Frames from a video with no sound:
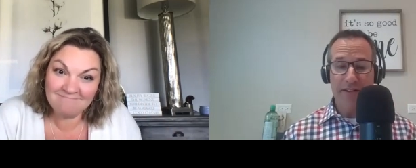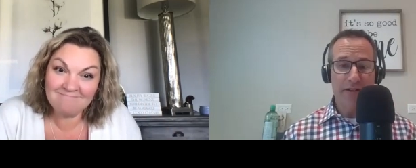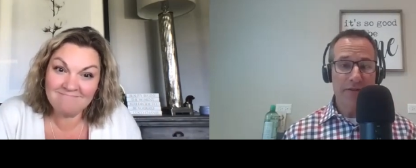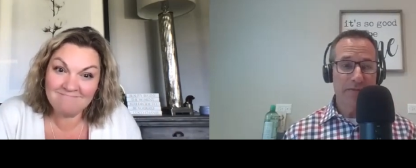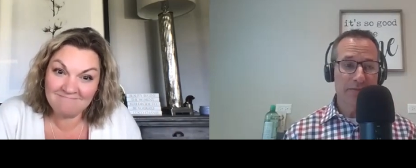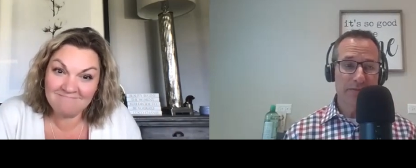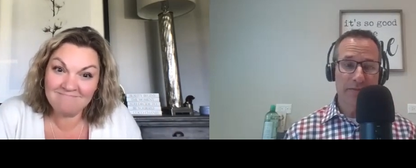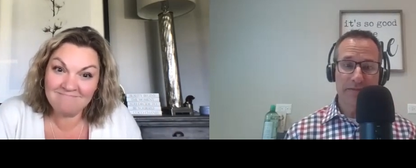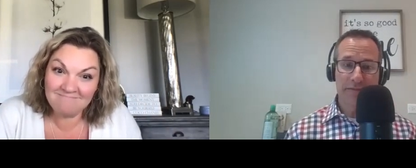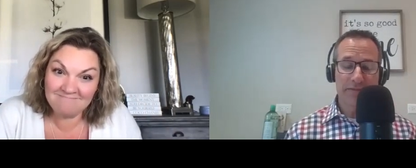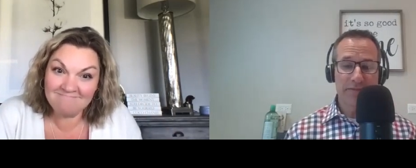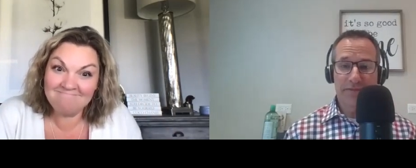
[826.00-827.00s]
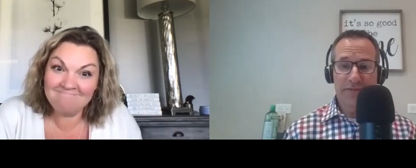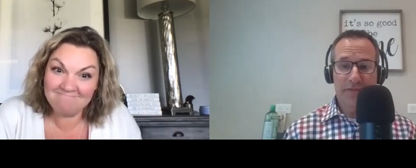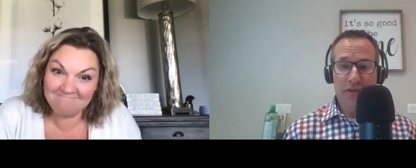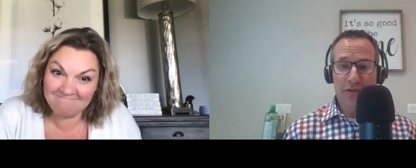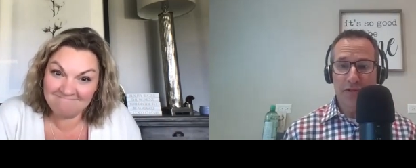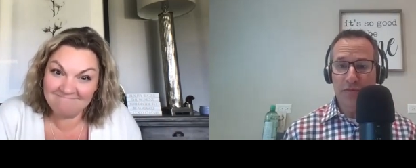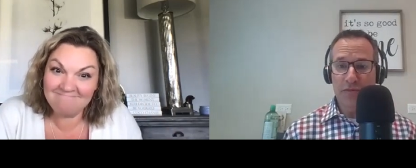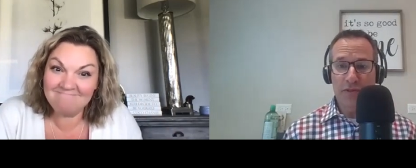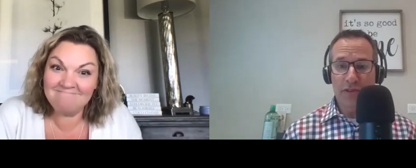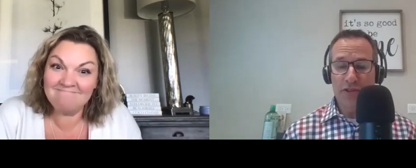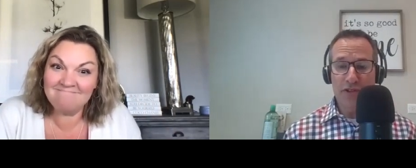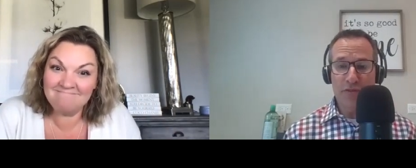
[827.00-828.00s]
Speaker 1: don't know, do
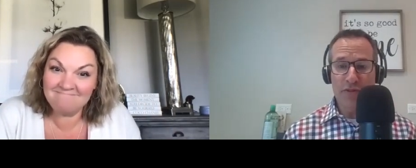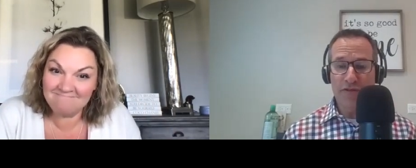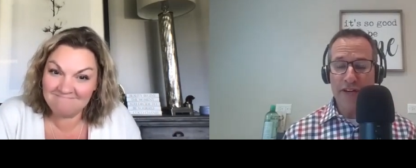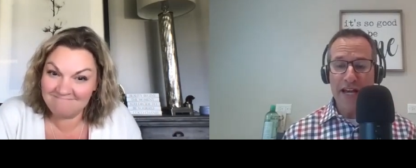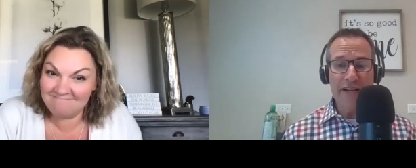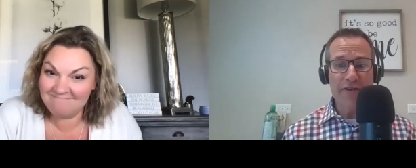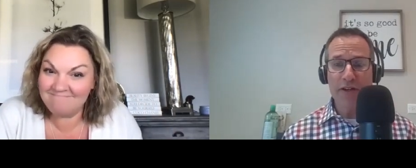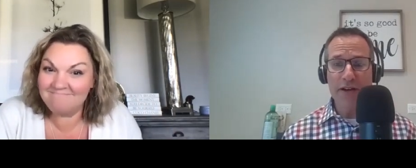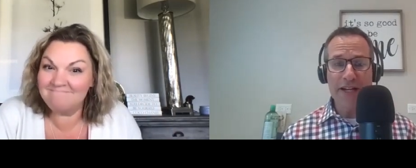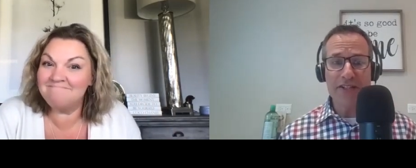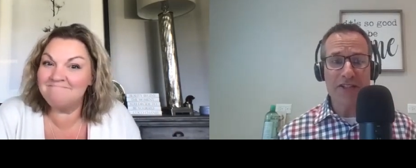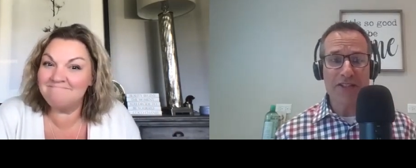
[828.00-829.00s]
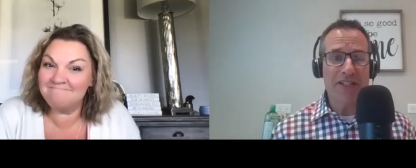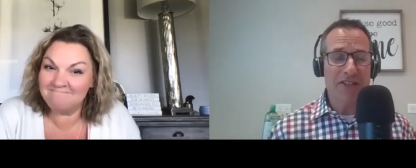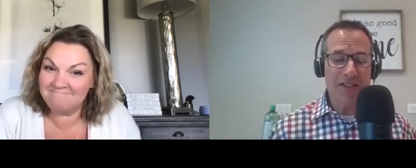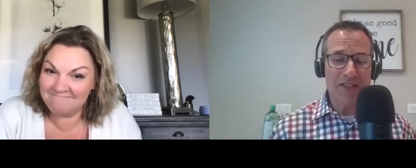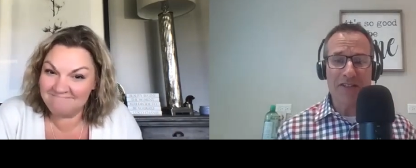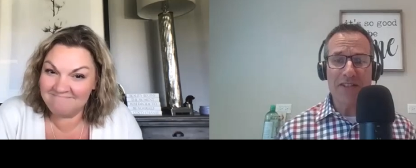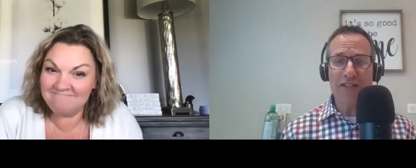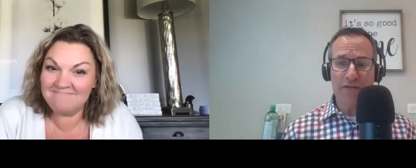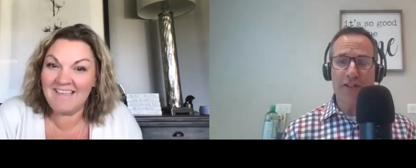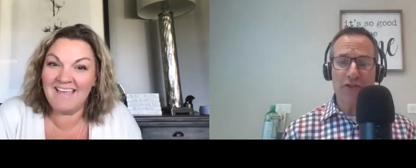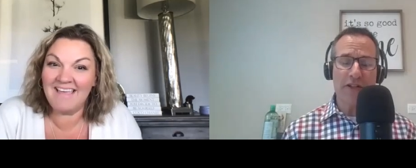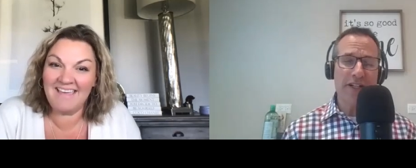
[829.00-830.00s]
consumer i don't know it's just it's just it's
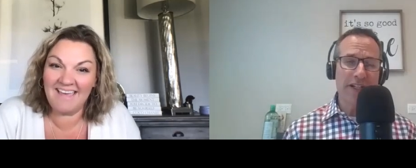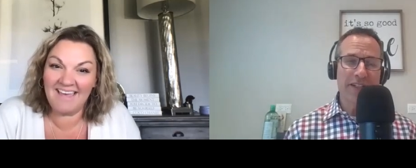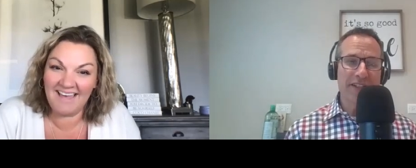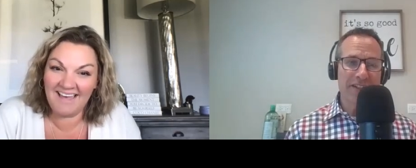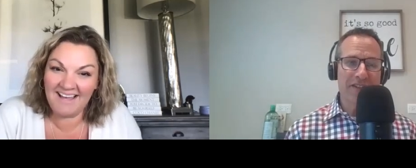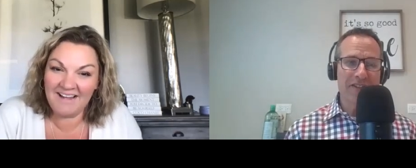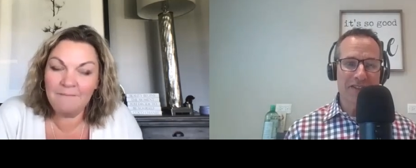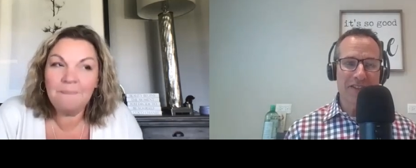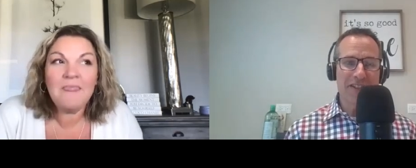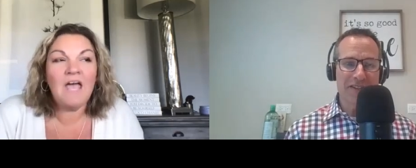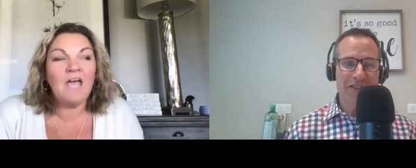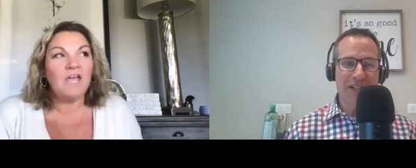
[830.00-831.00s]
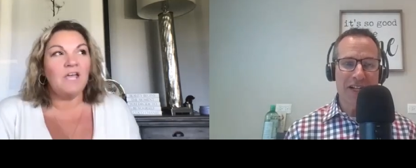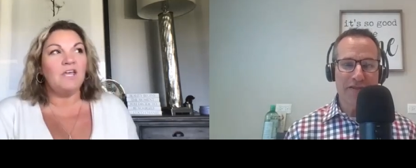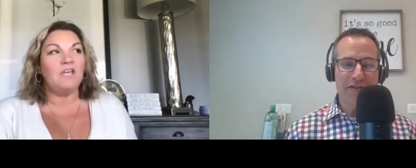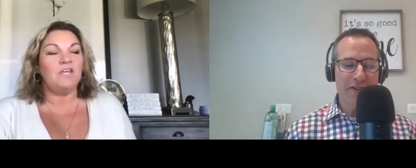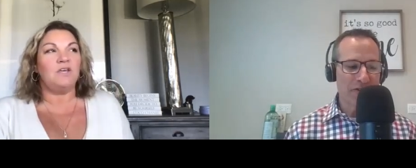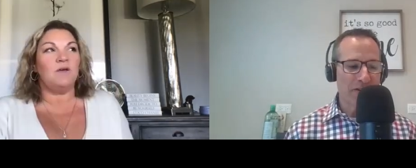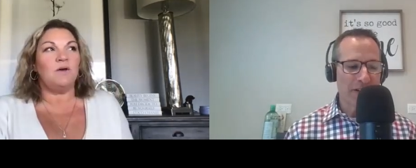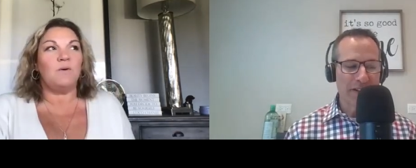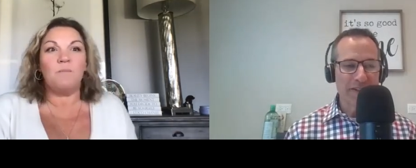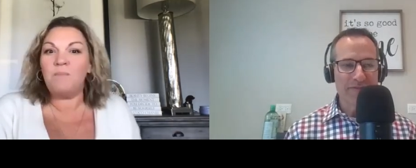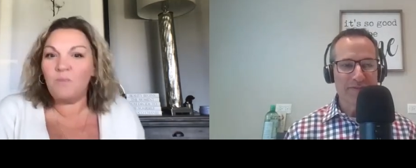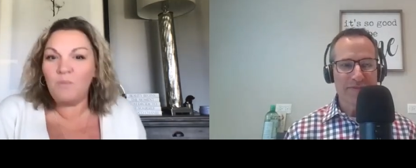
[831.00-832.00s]
frustrating it's just it's just kind of
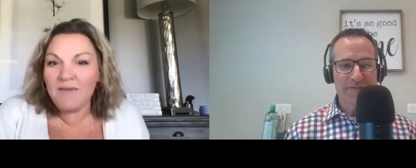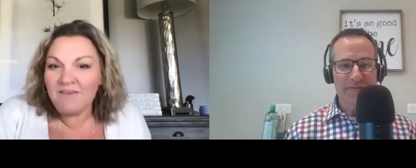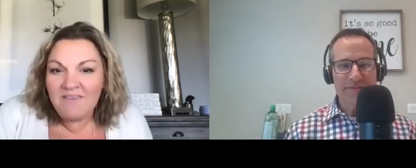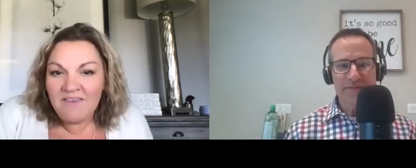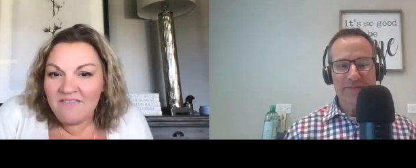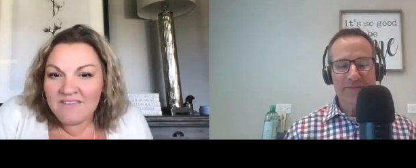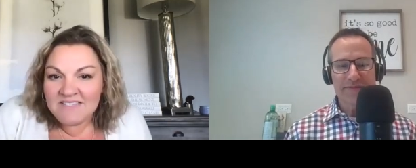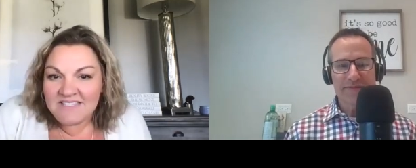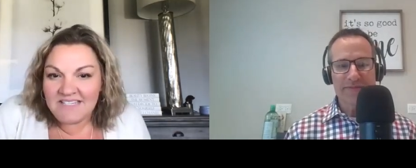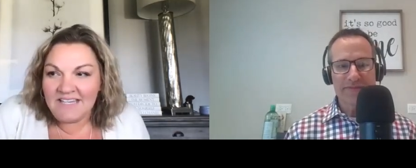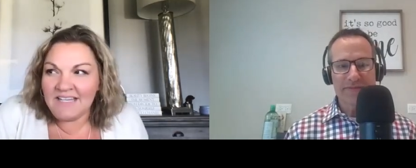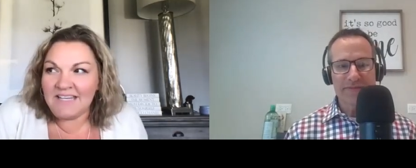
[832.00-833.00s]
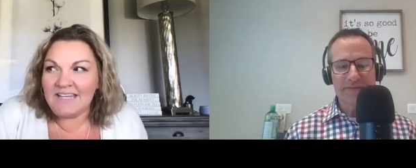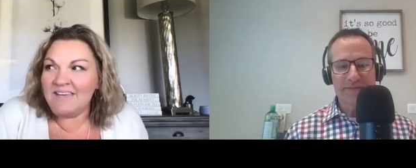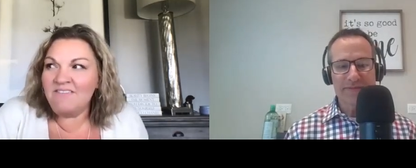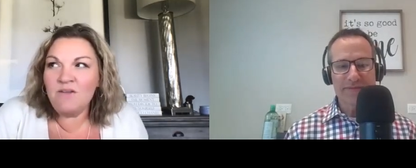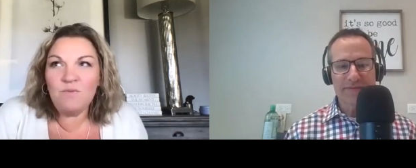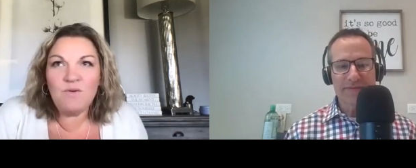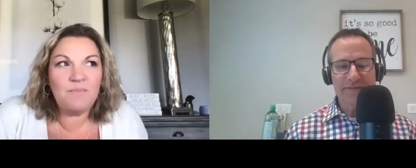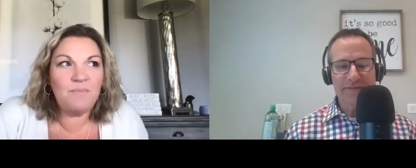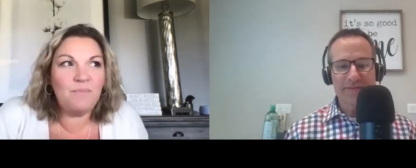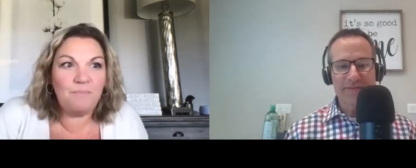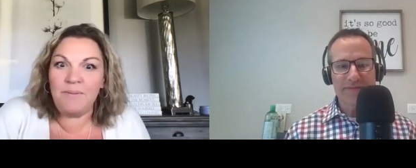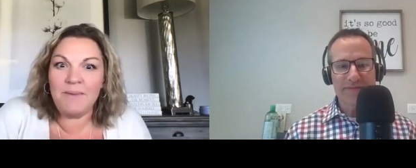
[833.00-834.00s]
frustrating
Speaker 2: but we've even seen even with
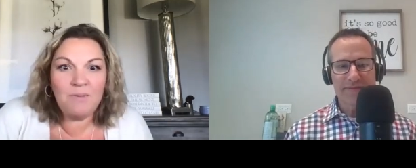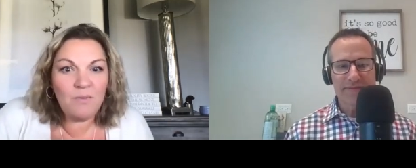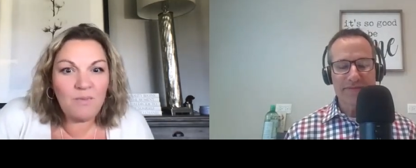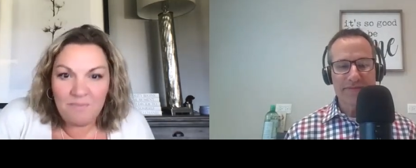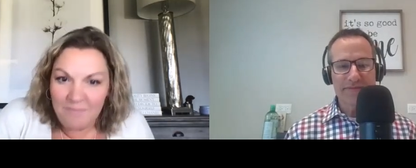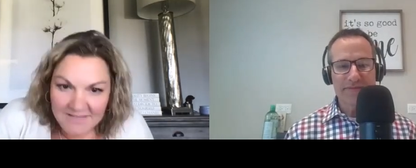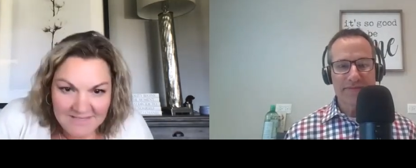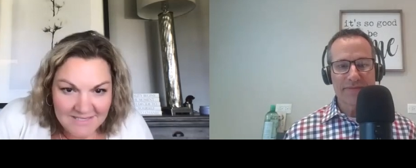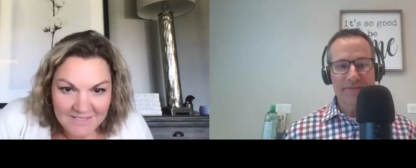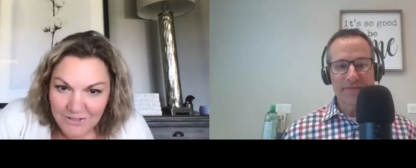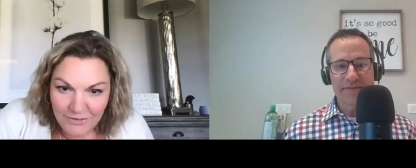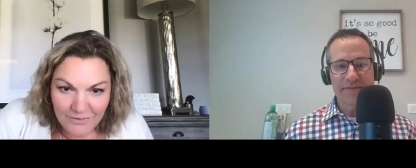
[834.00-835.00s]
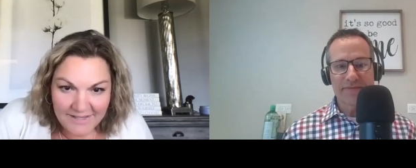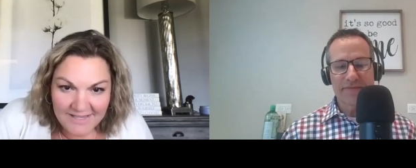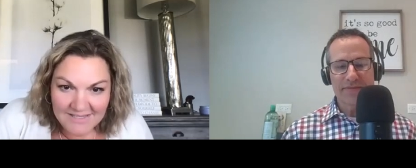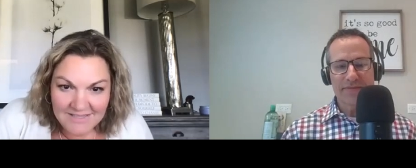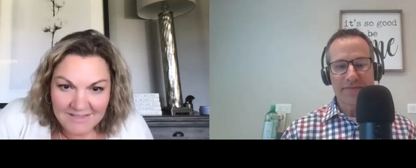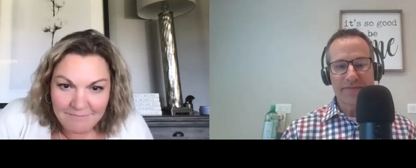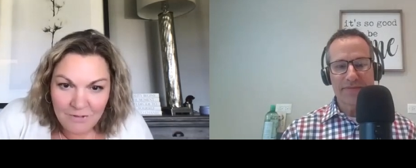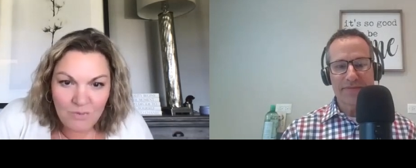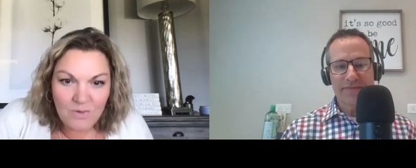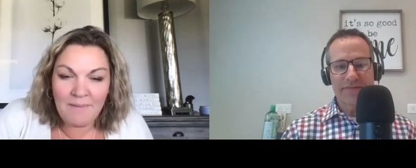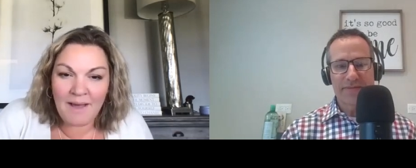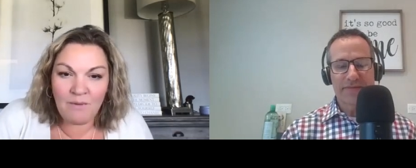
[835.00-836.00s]
people with business degrees who
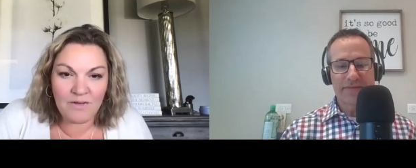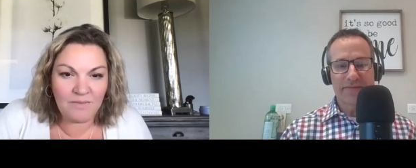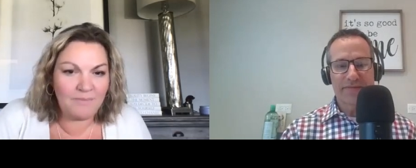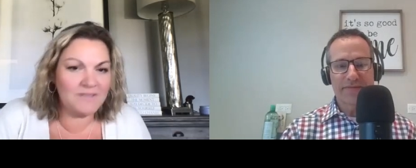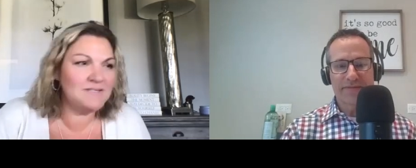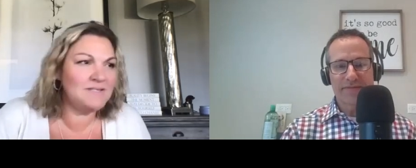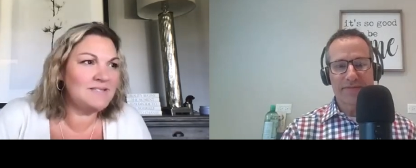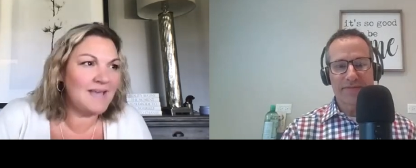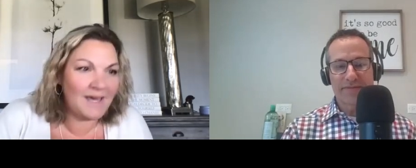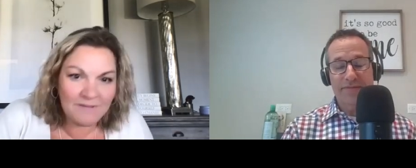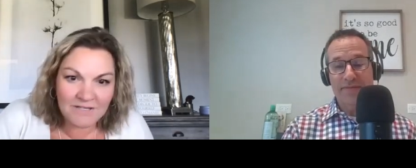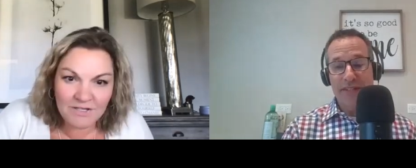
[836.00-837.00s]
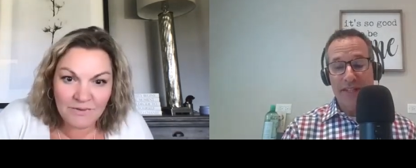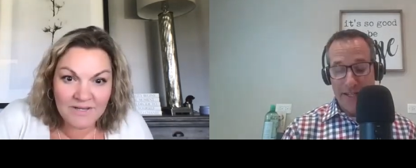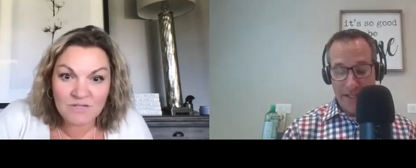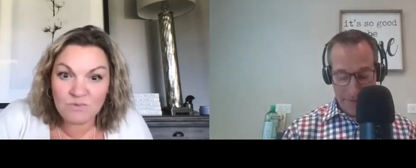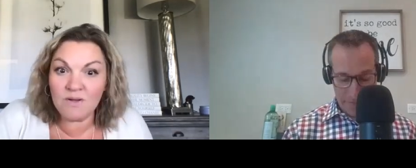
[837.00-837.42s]
come out with business admin degrees